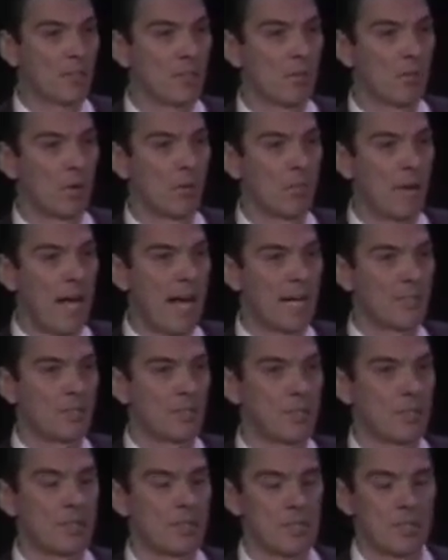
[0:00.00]
And what Patch
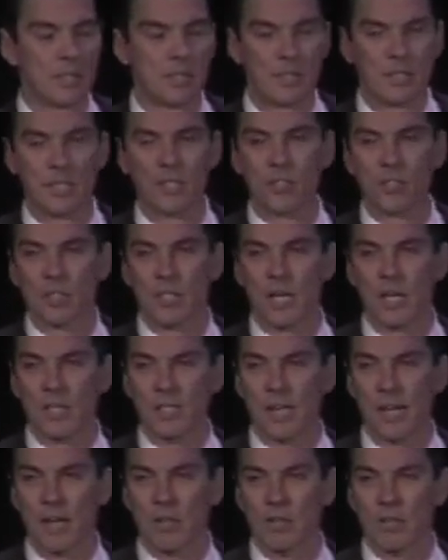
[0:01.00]
is
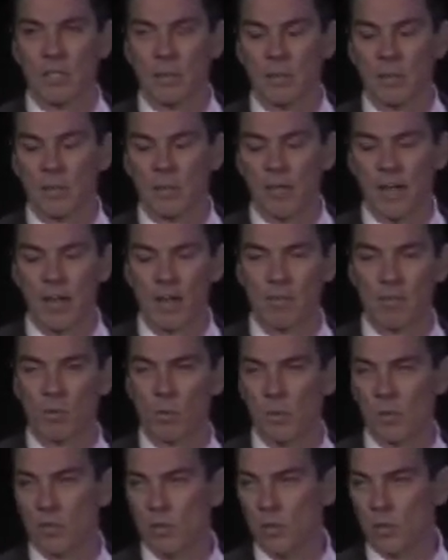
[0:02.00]
towns typically have
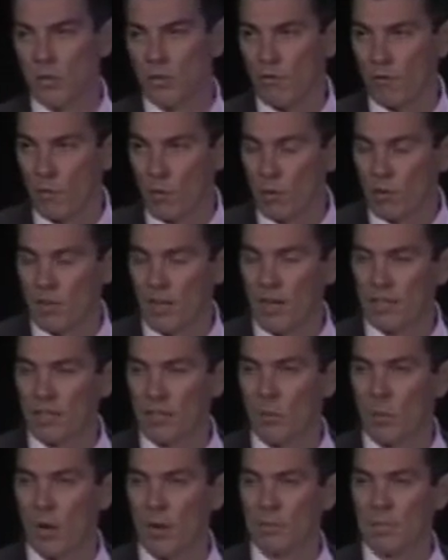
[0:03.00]
between 2,000 and 4,000
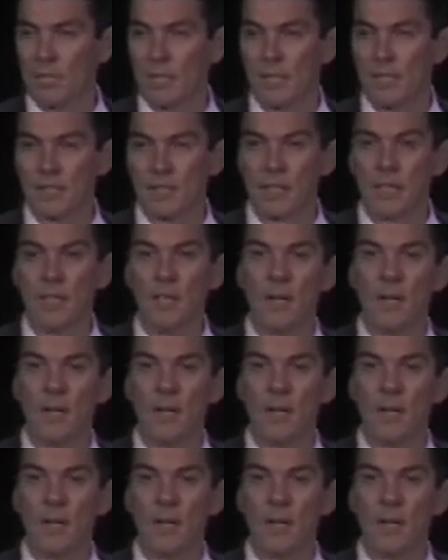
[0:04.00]
websites.